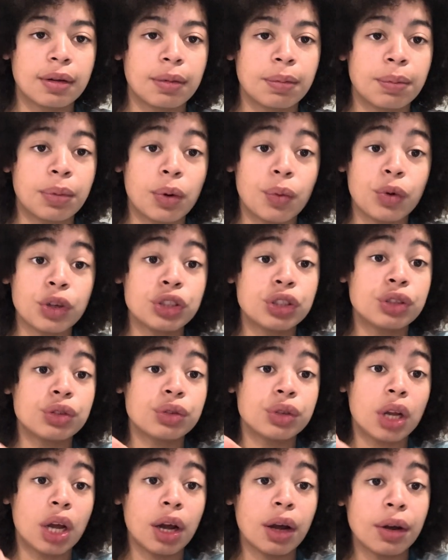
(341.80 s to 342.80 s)
But once you
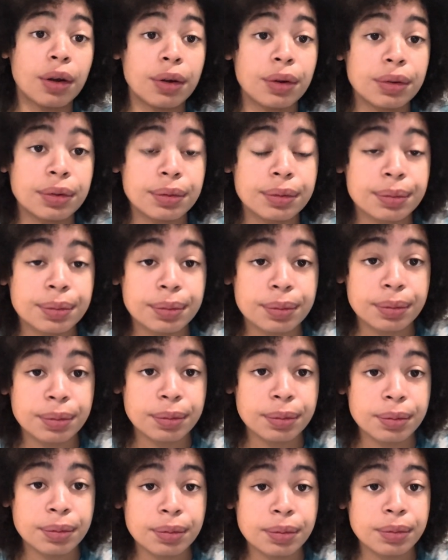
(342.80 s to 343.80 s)
know
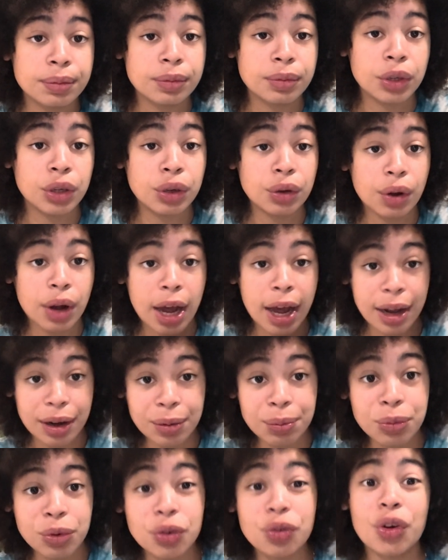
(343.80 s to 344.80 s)
how to
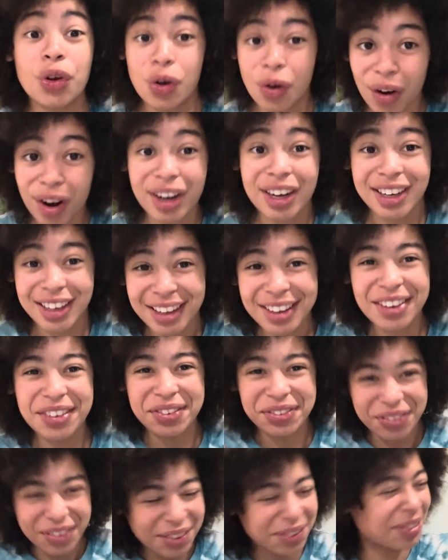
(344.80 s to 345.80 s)
move accordingly. You
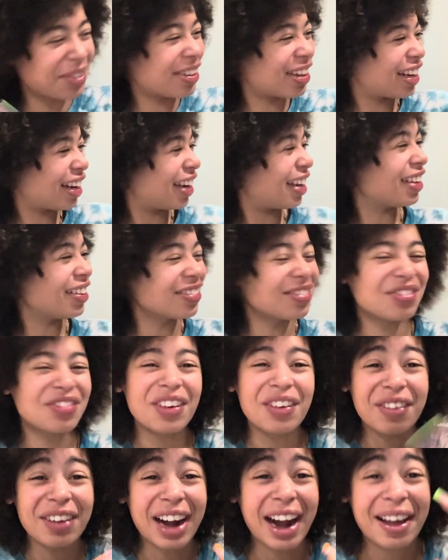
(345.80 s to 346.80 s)
feel
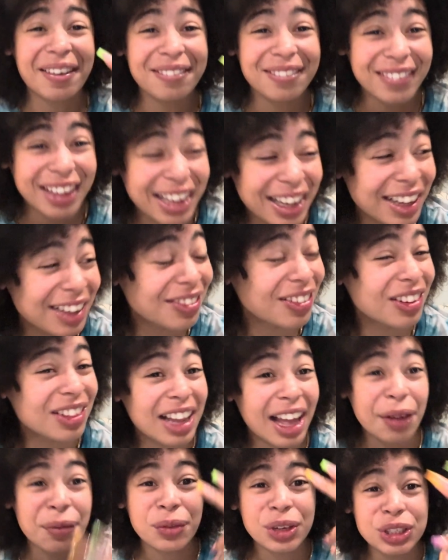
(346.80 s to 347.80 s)
what I mean? Well,
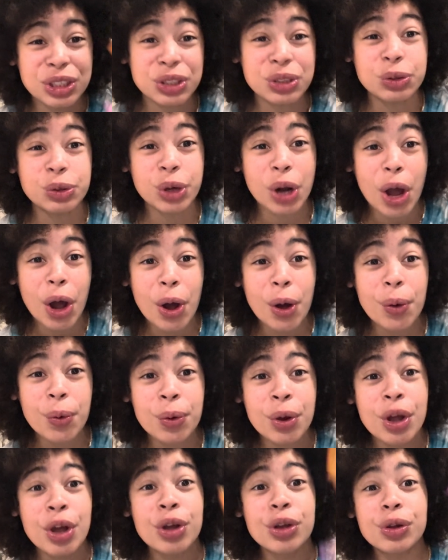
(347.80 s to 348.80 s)
like once you
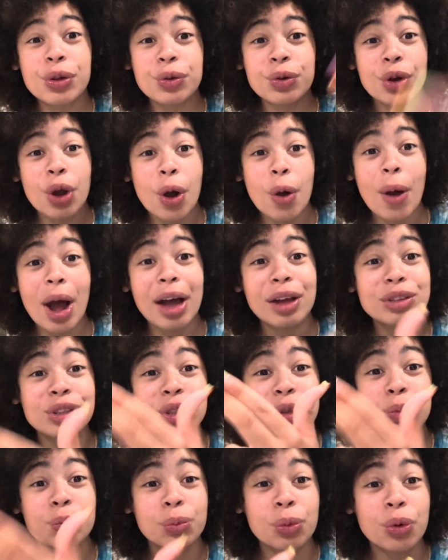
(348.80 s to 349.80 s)
know how
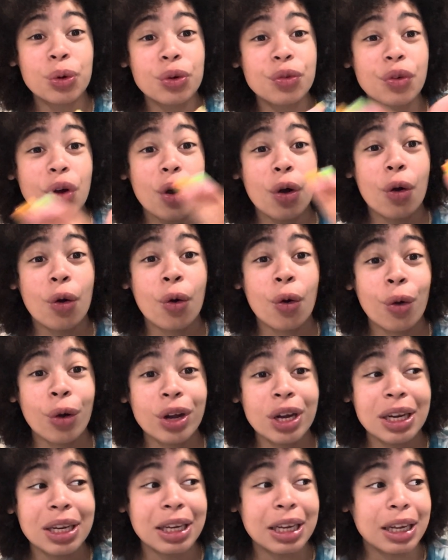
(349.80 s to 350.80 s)
to move
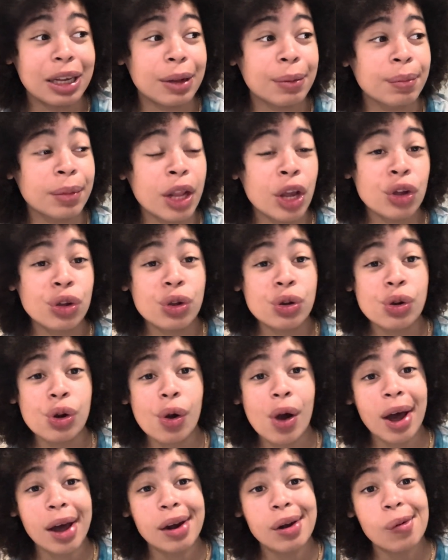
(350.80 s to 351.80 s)
accordingly. You know
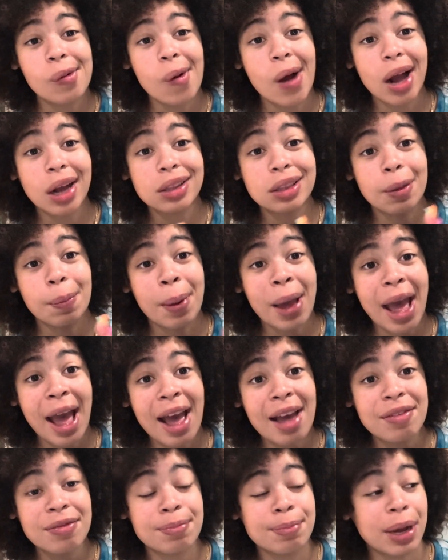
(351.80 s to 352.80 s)
how to walk the
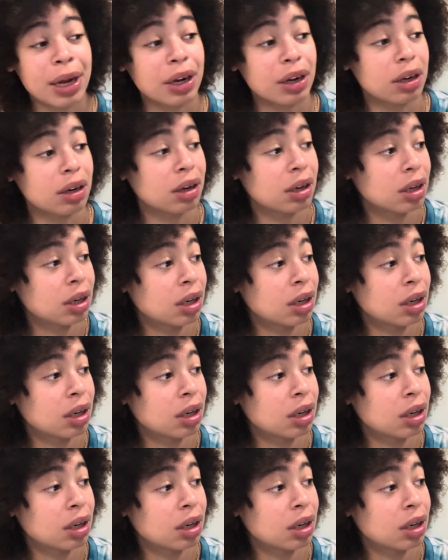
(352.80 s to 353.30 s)
path better.